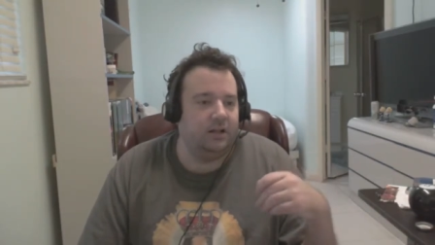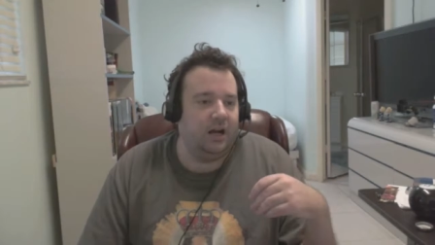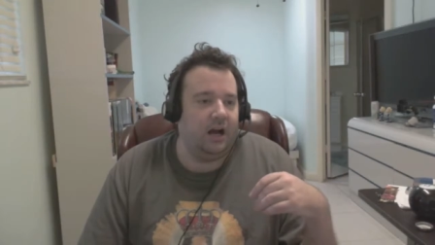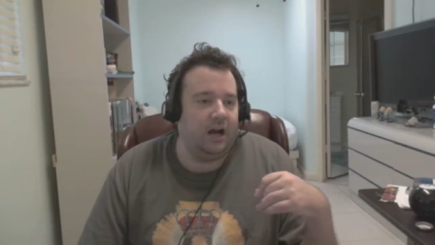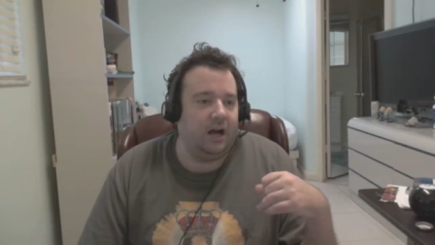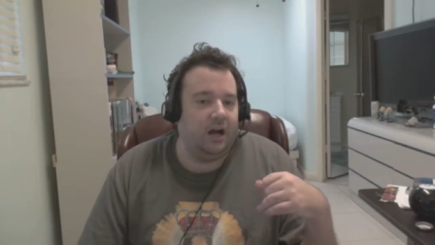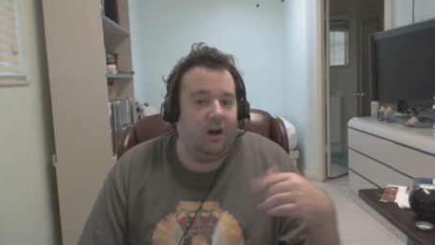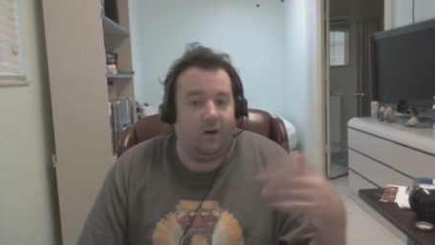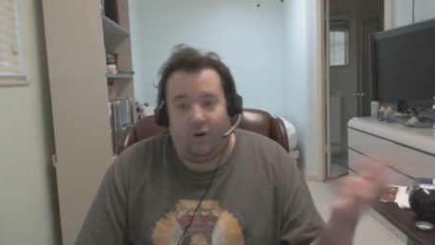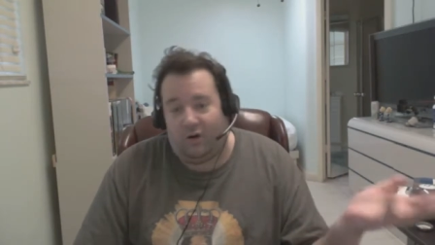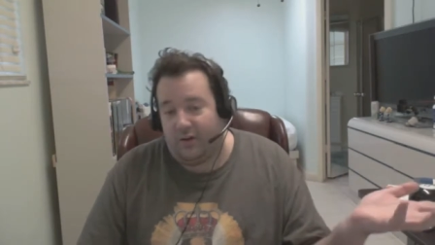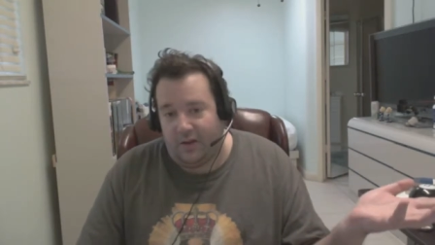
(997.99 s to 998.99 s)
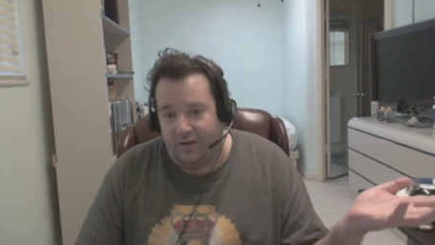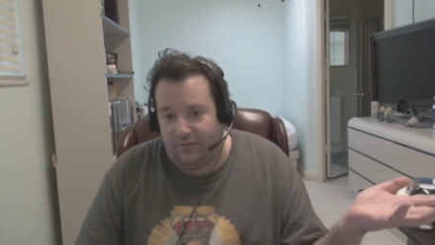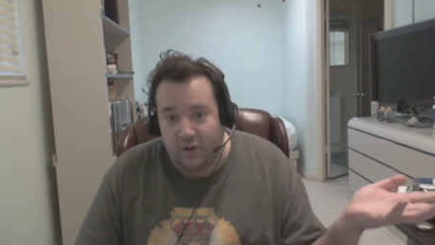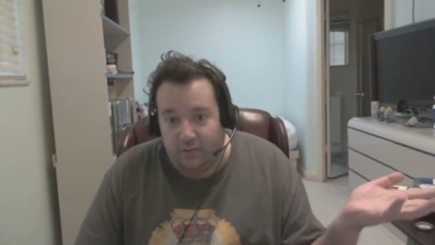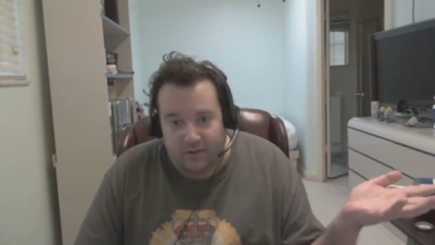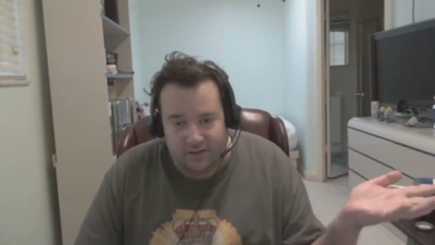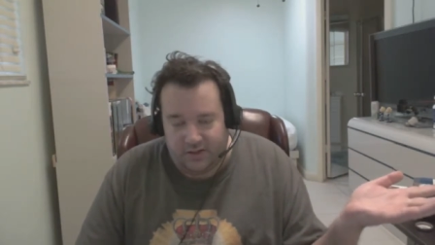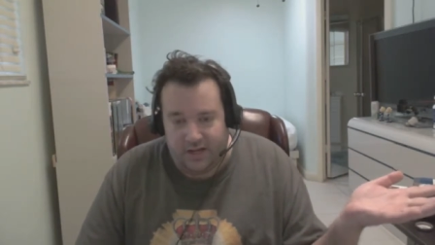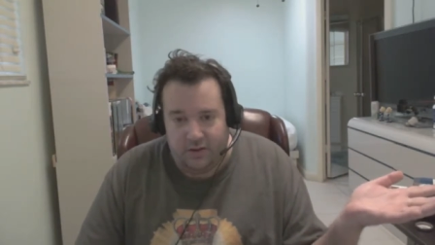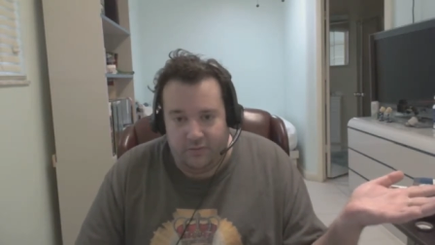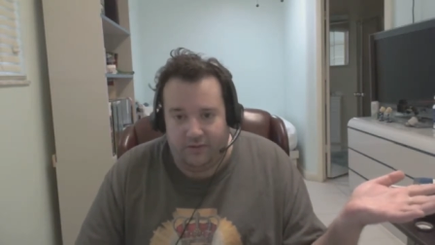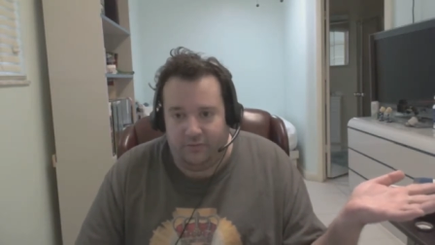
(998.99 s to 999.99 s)
Or if you
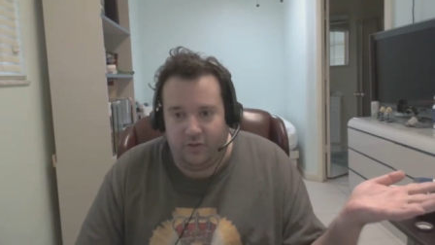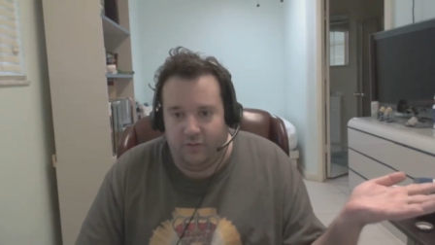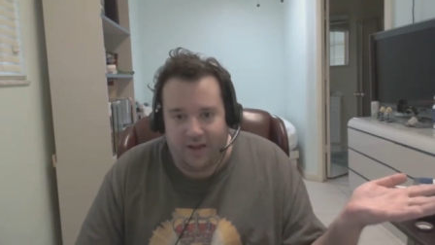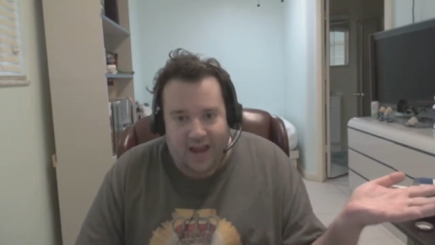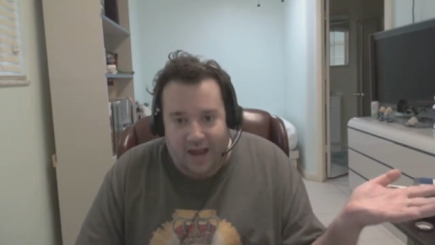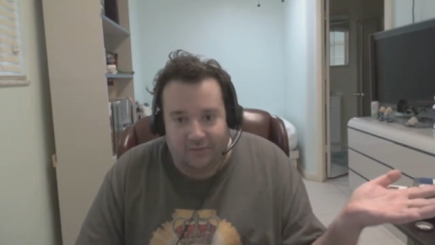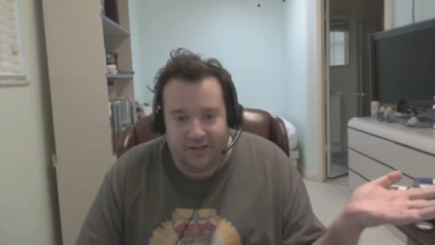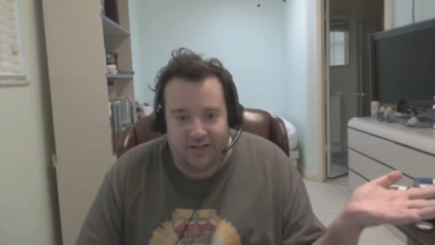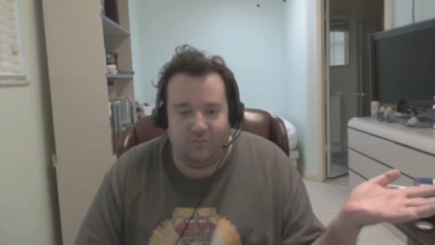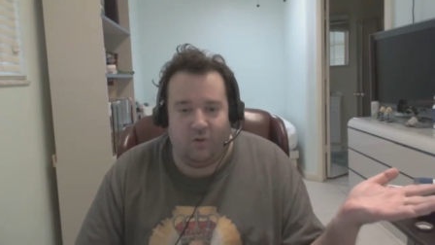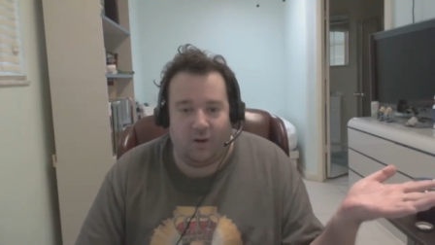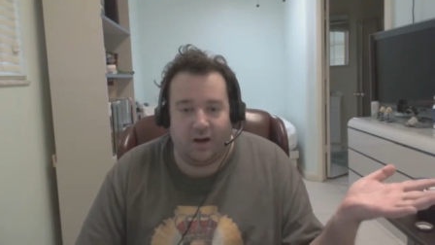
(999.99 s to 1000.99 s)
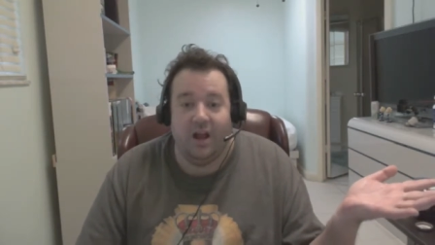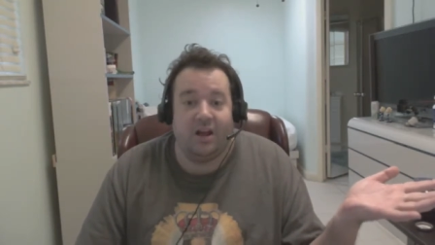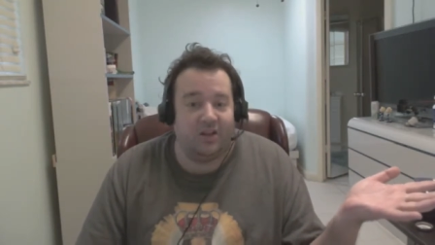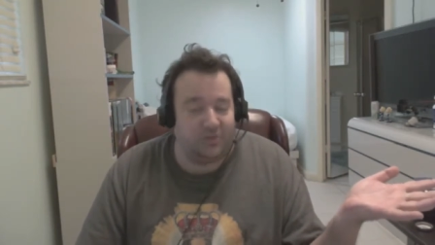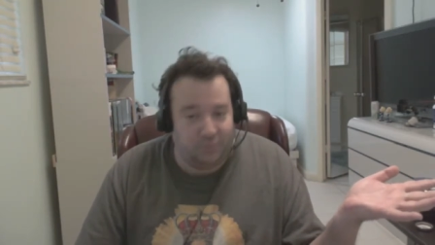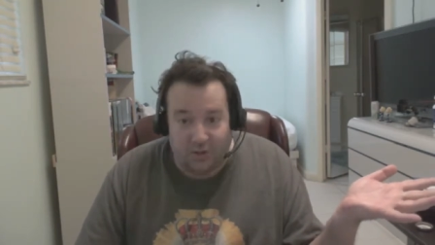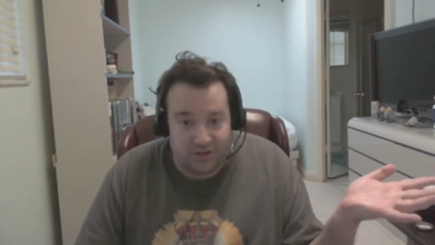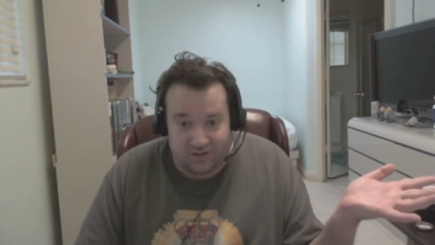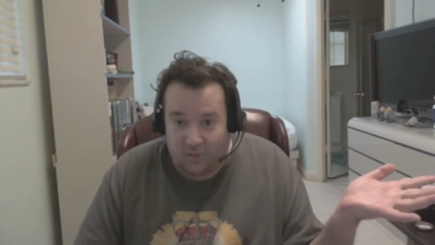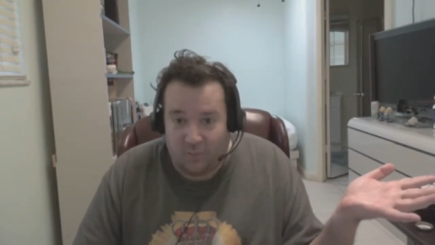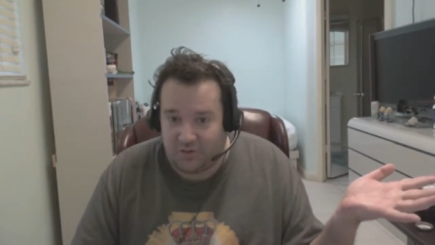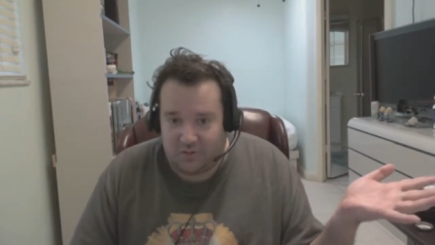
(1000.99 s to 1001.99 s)
even have it anymore, because
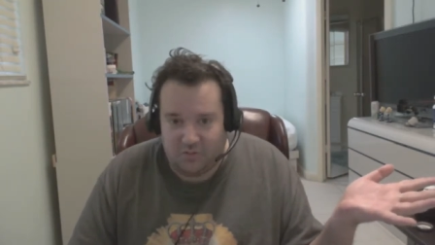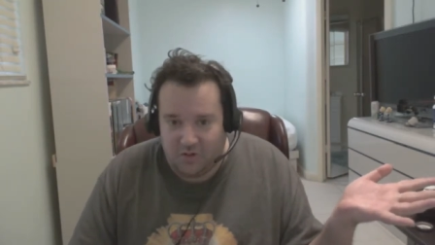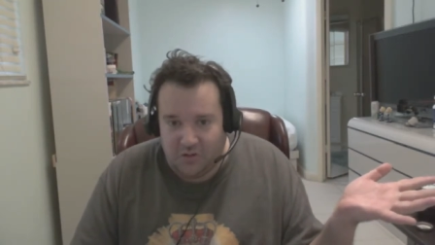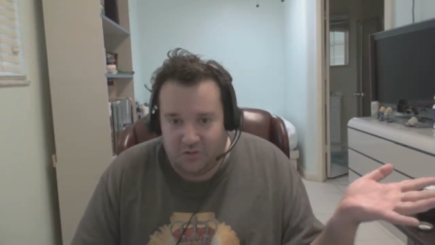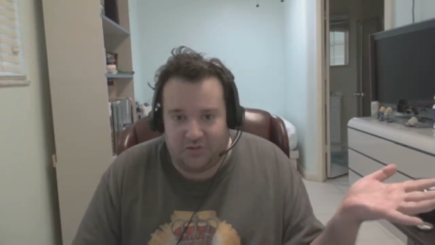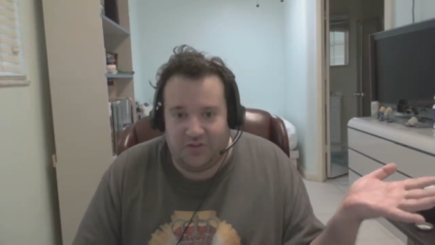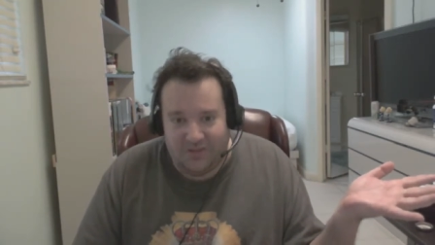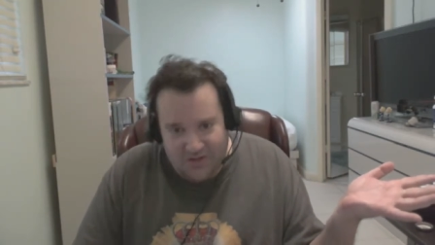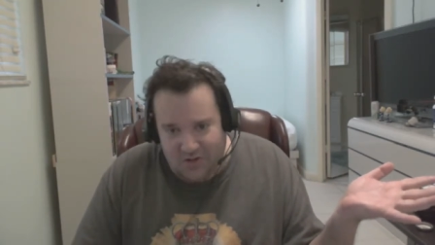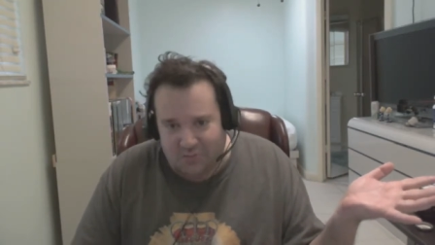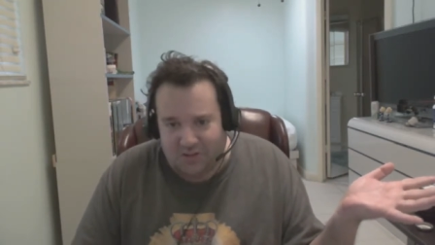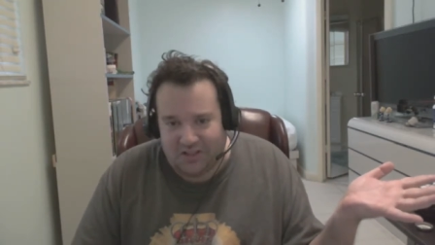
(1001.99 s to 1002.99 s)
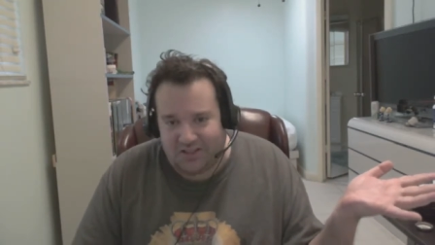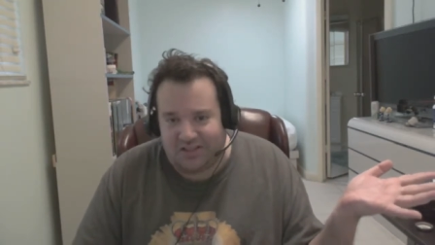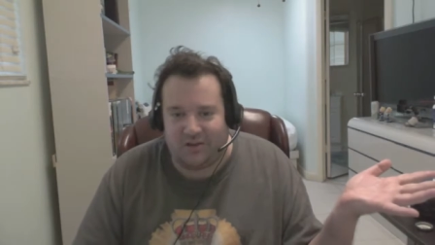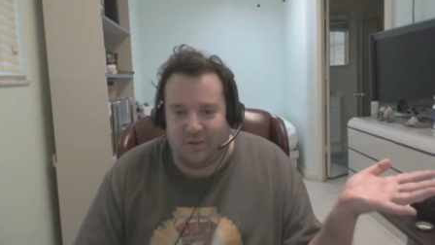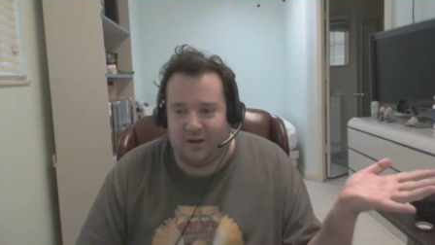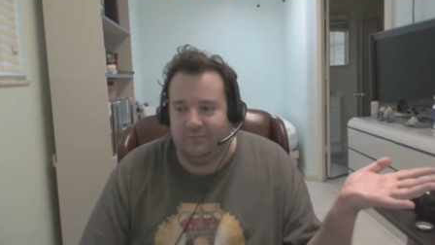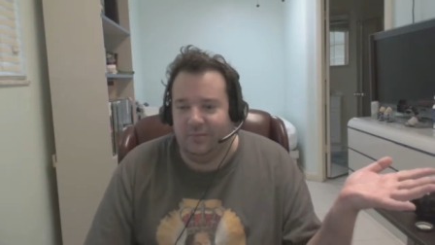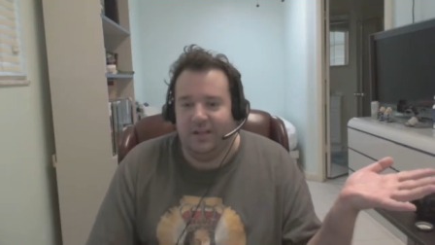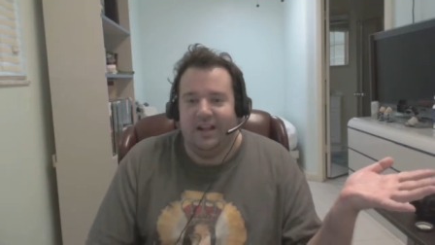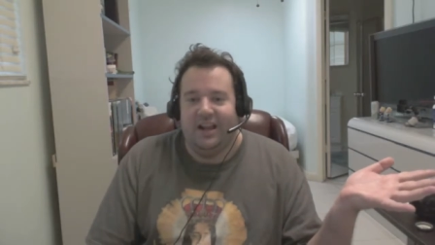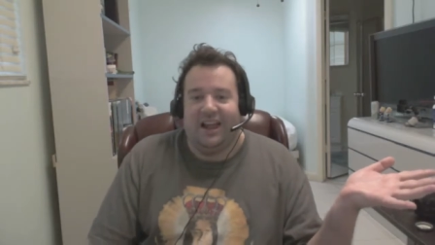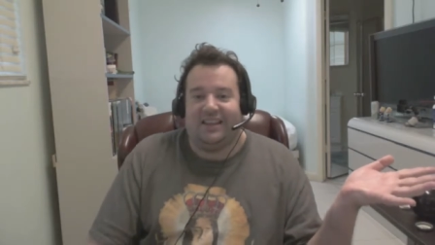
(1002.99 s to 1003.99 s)
Bulletstorm was removed for the new Bulletstorm,
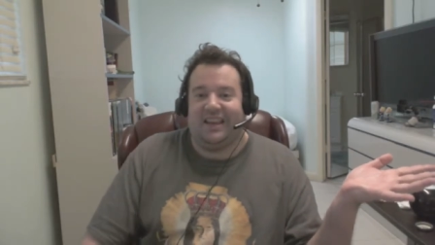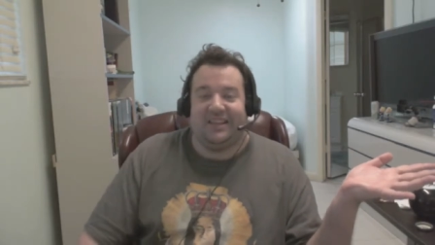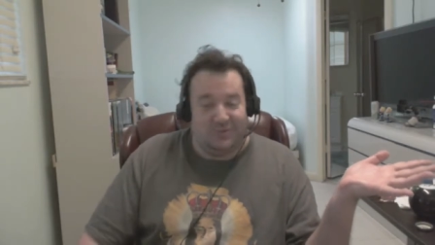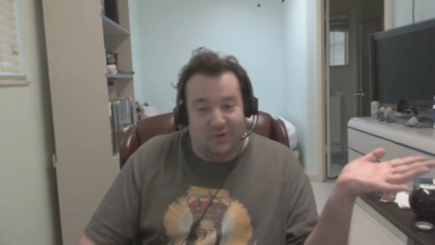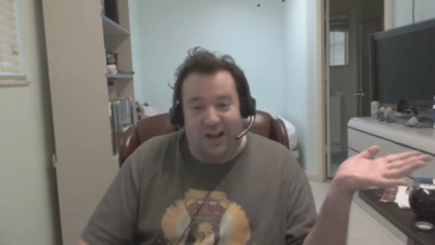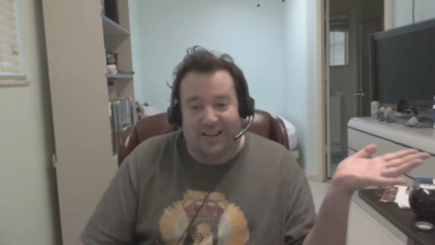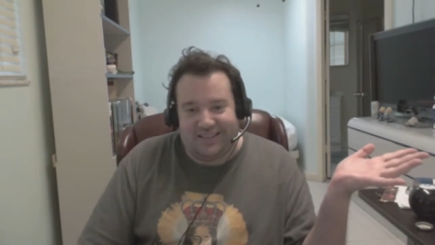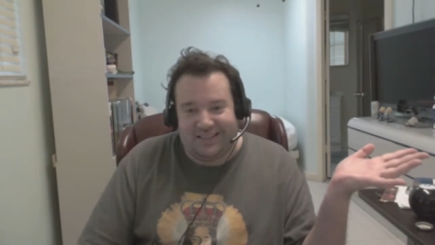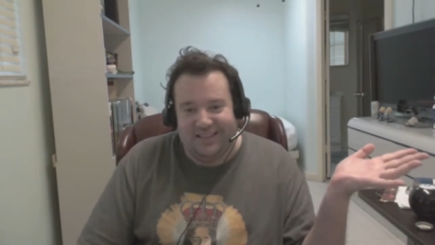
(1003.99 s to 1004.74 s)
and guess what?